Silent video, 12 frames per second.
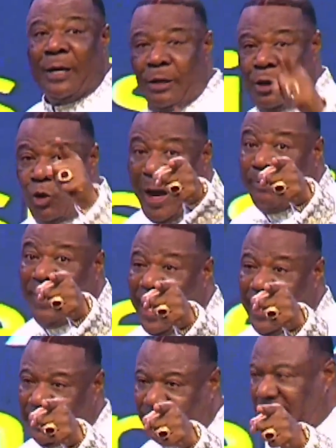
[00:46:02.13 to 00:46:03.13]
You are
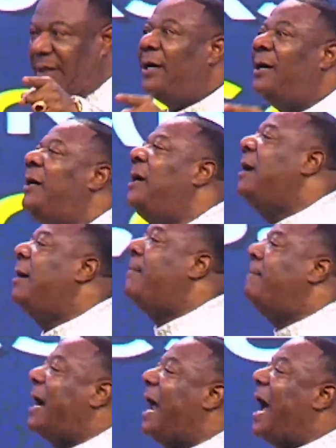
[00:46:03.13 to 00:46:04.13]
blessed,
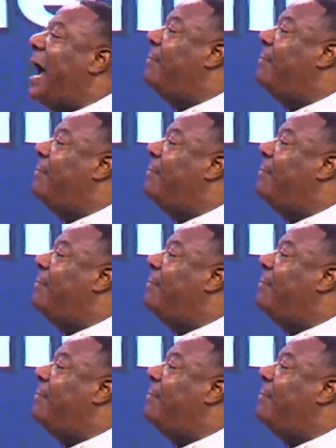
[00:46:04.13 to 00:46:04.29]
but I'm